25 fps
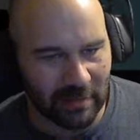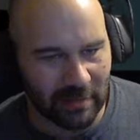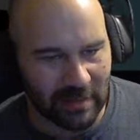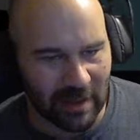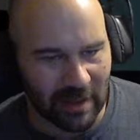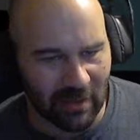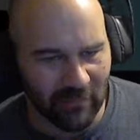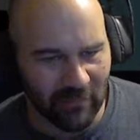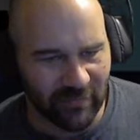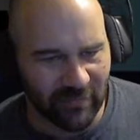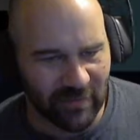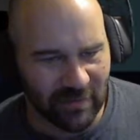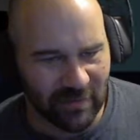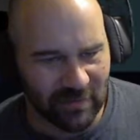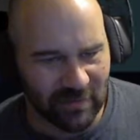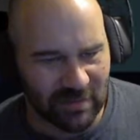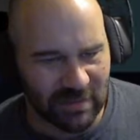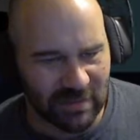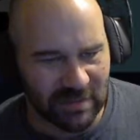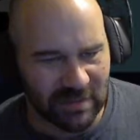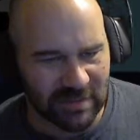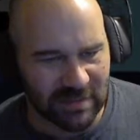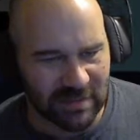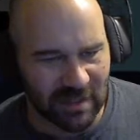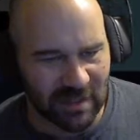outfield
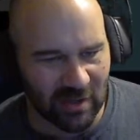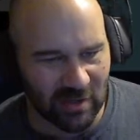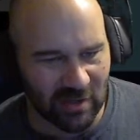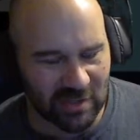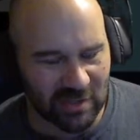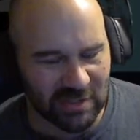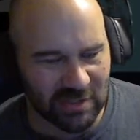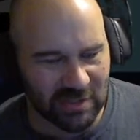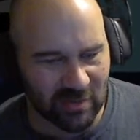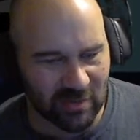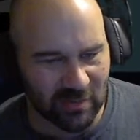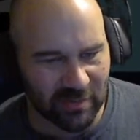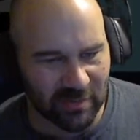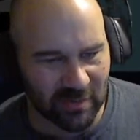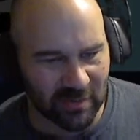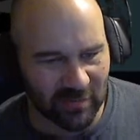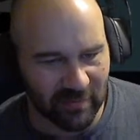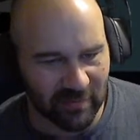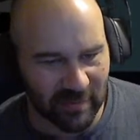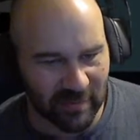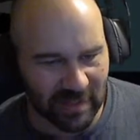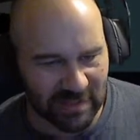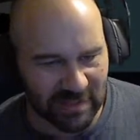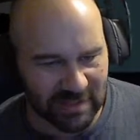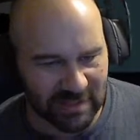is also a bit of a
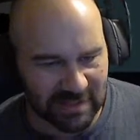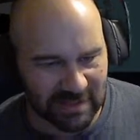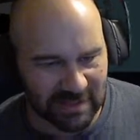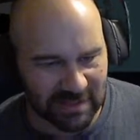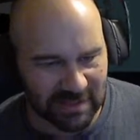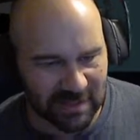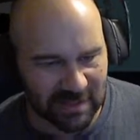mess.